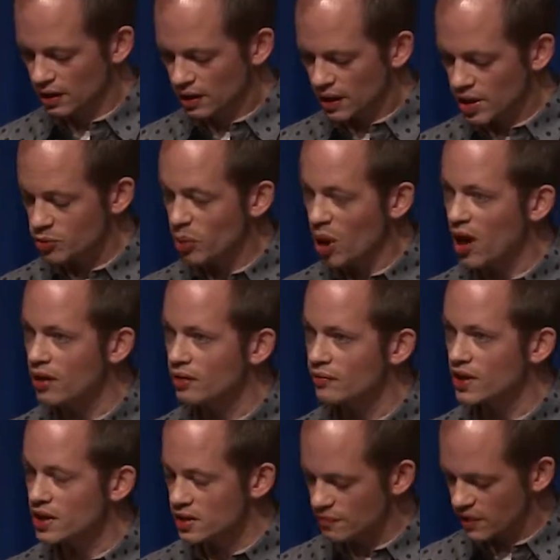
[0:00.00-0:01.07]
As part of
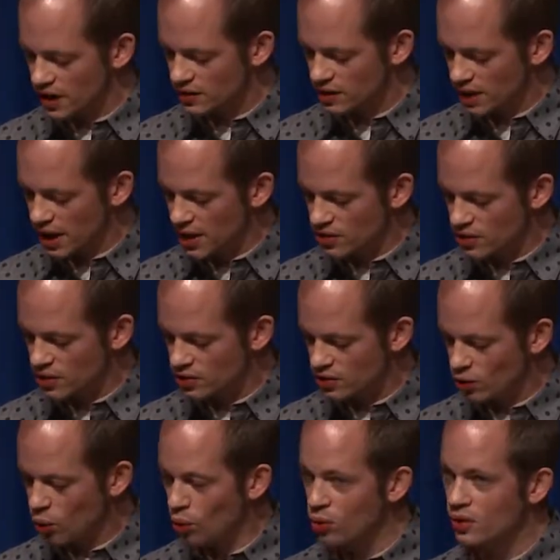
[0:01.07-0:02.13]
these investigations,
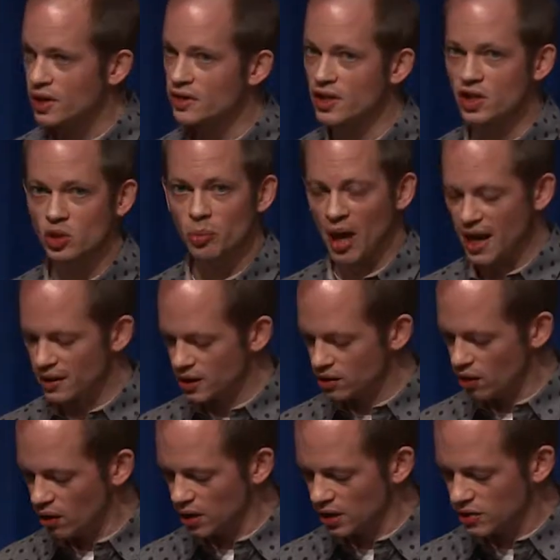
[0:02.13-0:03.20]
Court is expanding
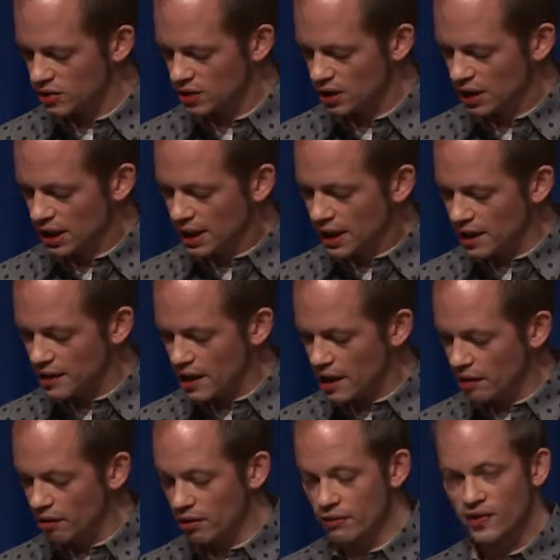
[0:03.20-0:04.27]
knowledge in the
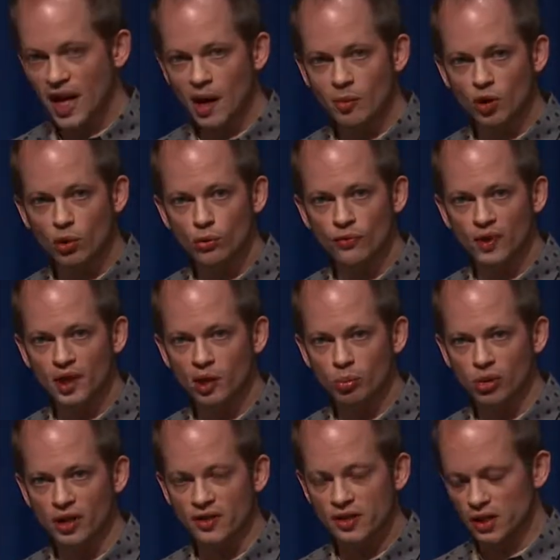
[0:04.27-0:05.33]
area of chemical
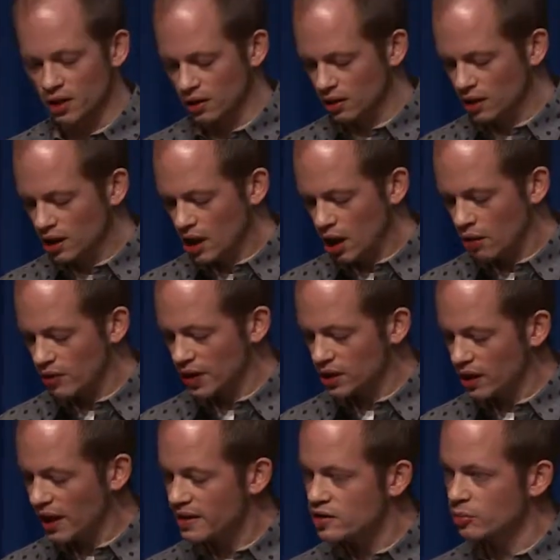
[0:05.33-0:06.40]
fingerprinting of
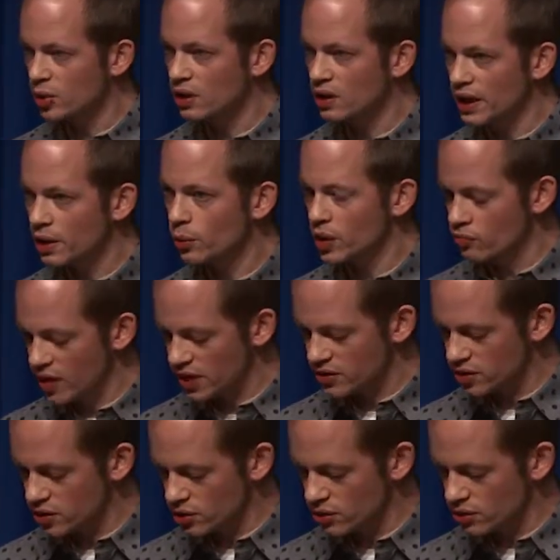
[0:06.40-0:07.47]
ignitable liquid
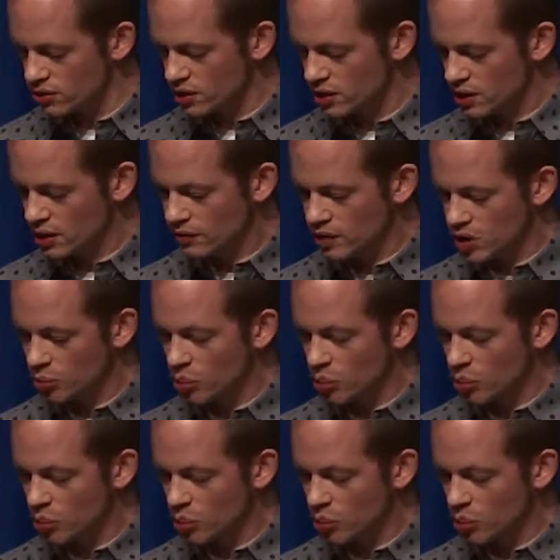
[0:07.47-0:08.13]
residues for the